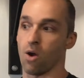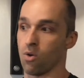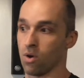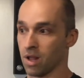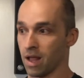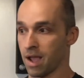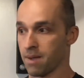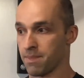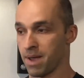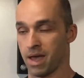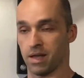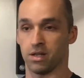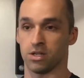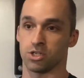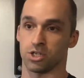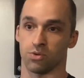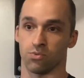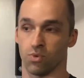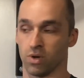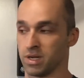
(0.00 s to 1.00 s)
will I
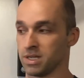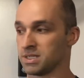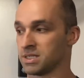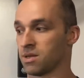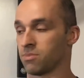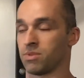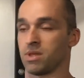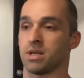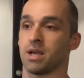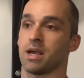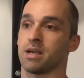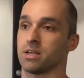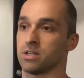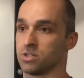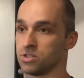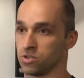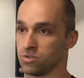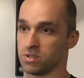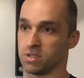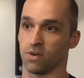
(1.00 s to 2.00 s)
manage it? What is something I can
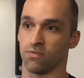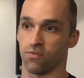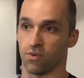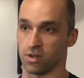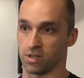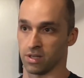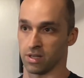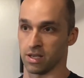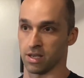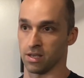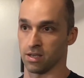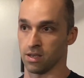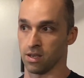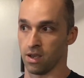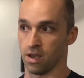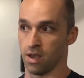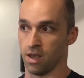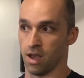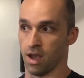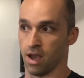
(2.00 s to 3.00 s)
do differently
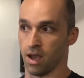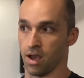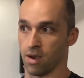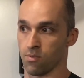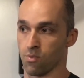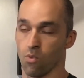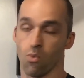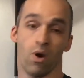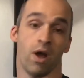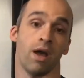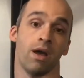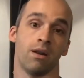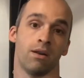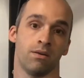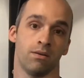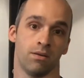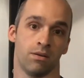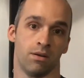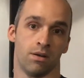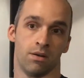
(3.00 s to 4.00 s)

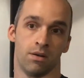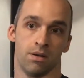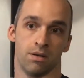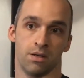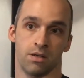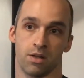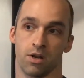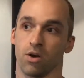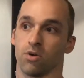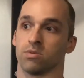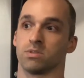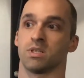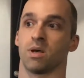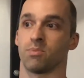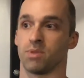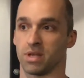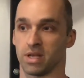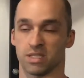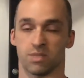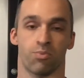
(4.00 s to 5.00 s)
when
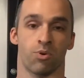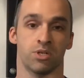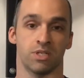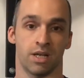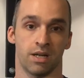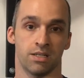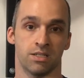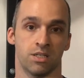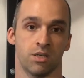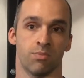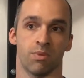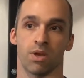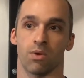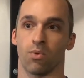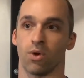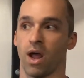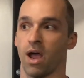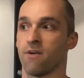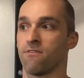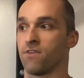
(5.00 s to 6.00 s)
something is presented to me,
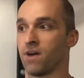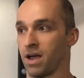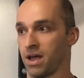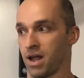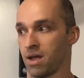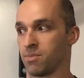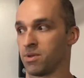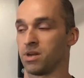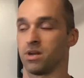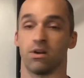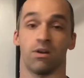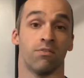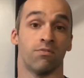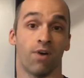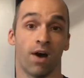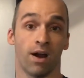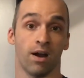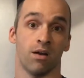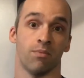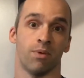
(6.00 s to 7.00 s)
when I find I'm in an
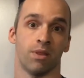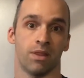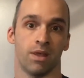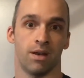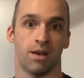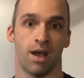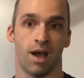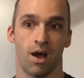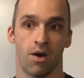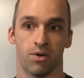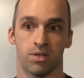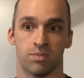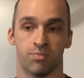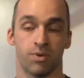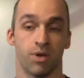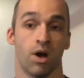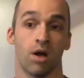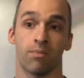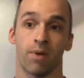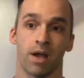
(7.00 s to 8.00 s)
environment that now is
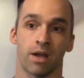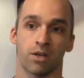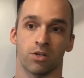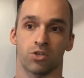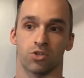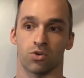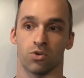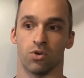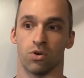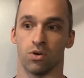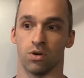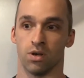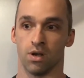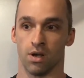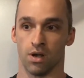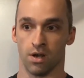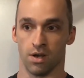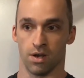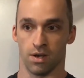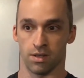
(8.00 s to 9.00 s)
beyond my control
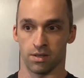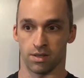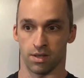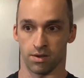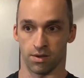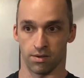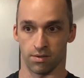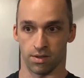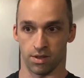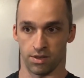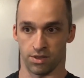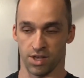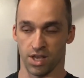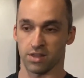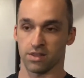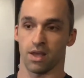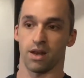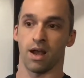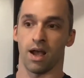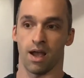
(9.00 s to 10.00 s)
The thing
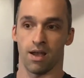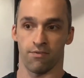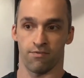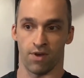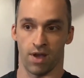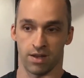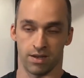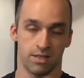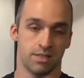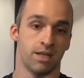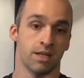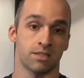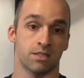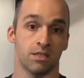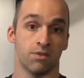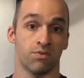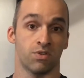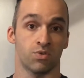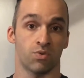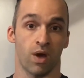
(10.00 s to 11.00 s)
that I find
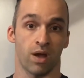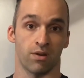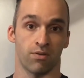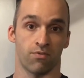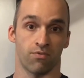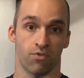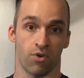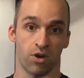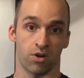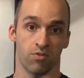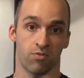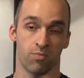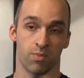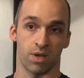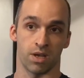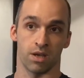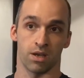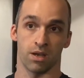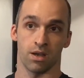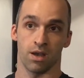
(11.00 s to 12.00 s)
addictive is right in front of
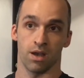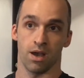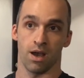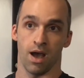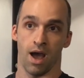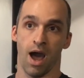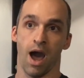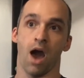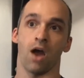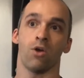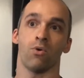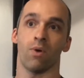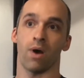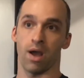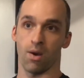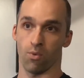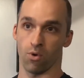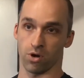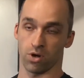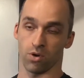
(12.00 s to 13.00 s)
me. How do
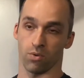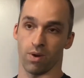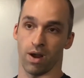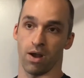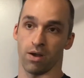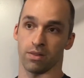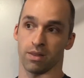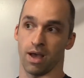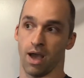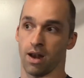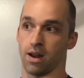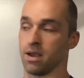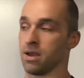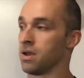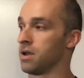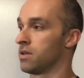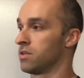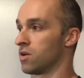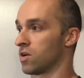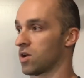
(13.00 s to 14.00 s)
I work around that?
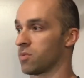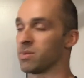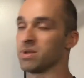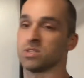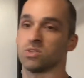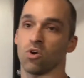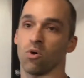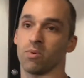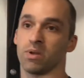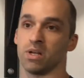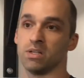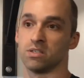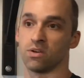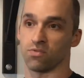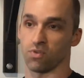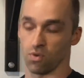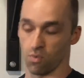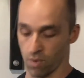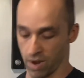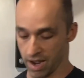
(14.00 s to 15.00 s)
There could be so many
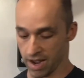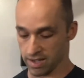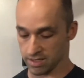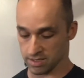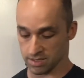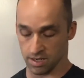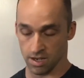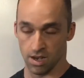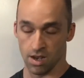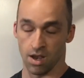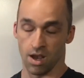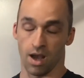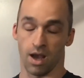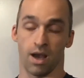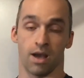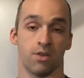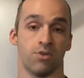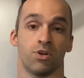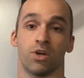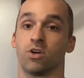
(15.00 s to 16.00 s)
different ways.
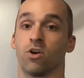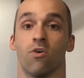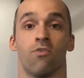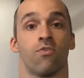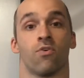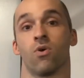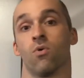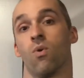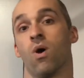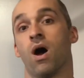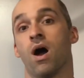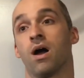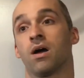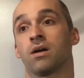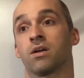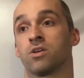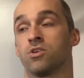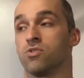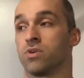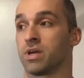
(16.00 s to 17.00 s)
You could go for a
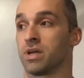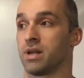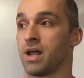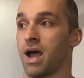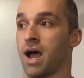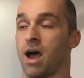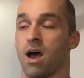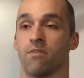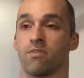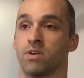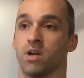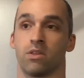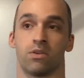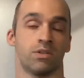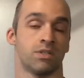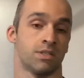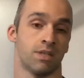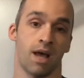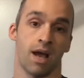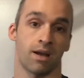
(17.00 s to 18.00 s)
walk. You could have another
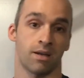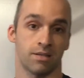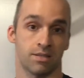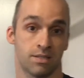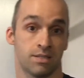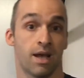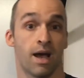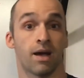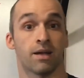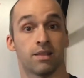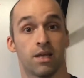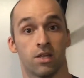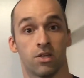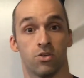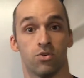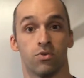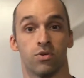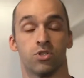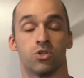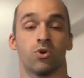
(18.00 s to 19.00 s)
snack that
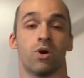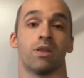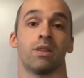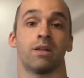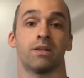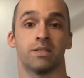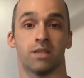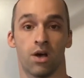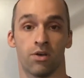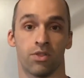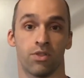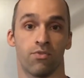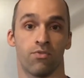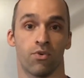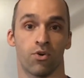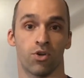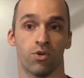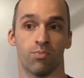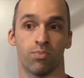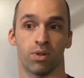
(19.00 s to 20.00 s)
you enjoy that is healthy
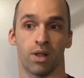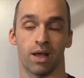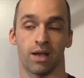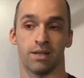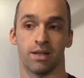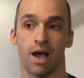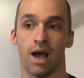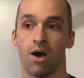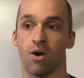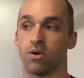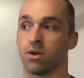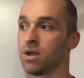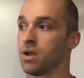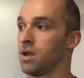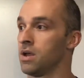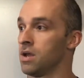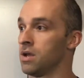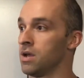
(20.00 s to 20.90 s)
for you planned out.